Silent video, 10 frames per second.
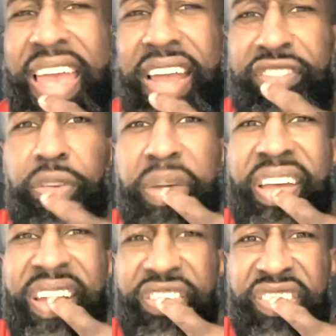two
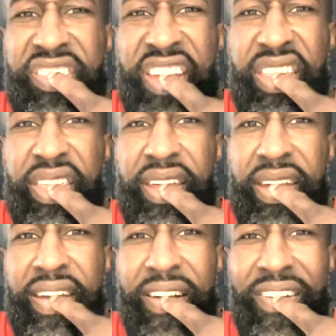missing teeth.
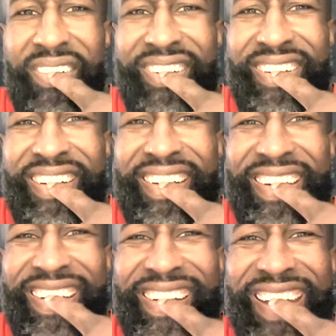
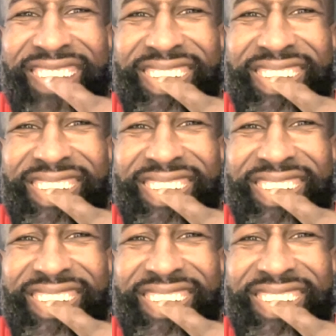And